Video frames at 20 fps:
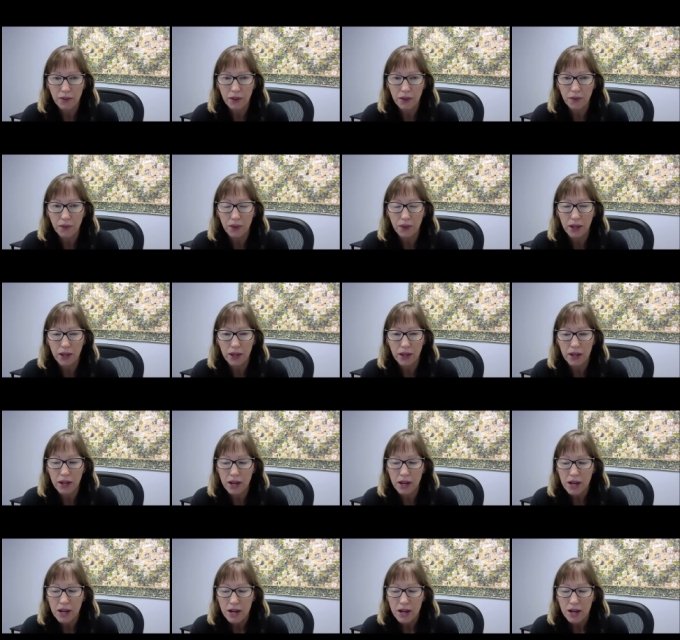that they
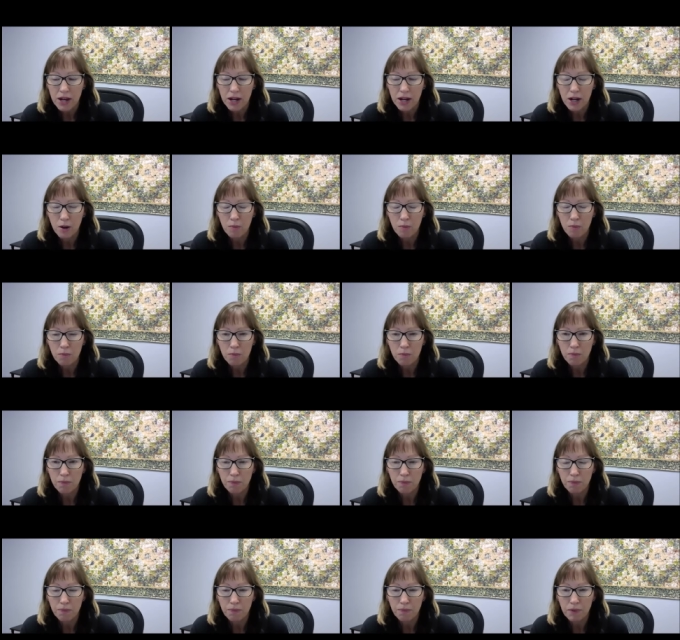
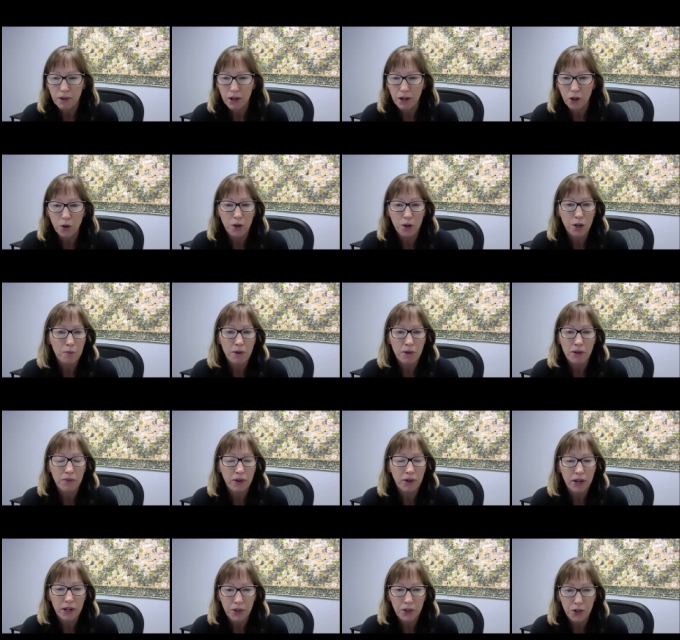are going to be
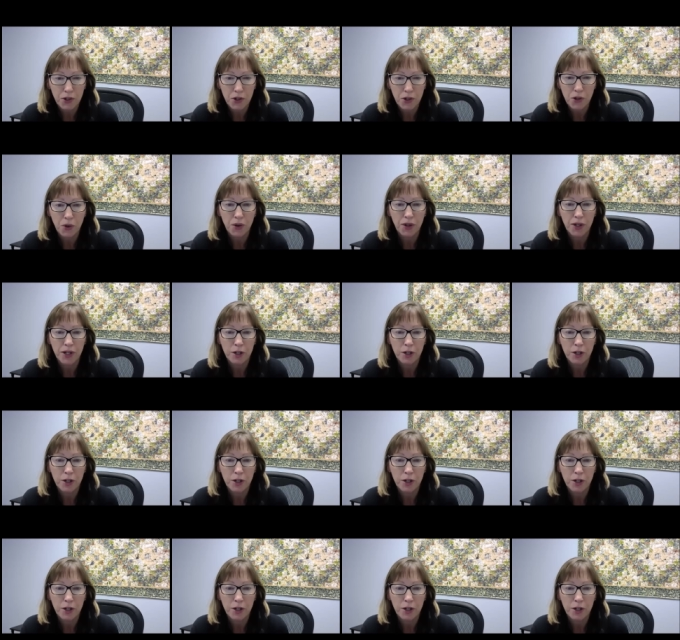invited to join,